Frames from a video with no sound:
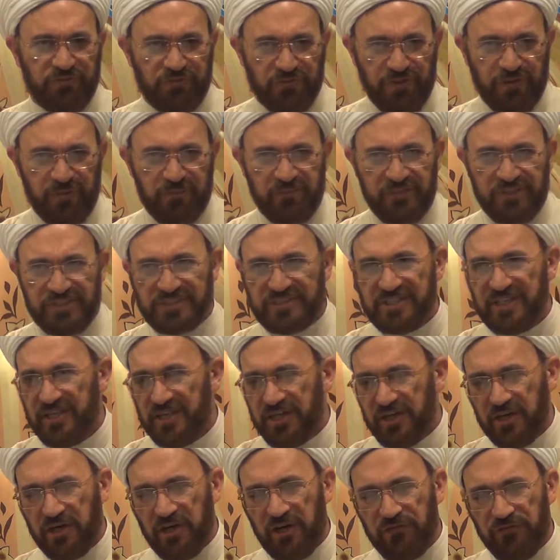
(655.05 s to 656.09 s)
from this
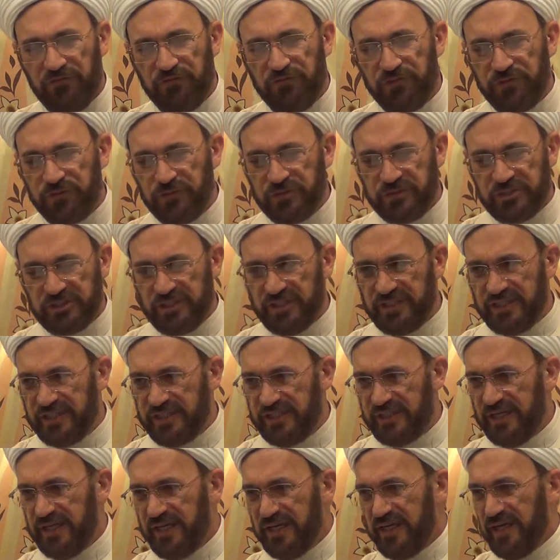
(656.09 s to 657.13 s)

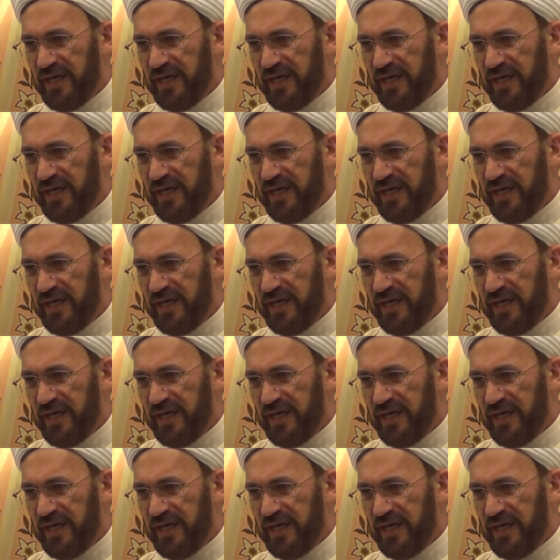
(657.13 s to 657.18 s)
confusion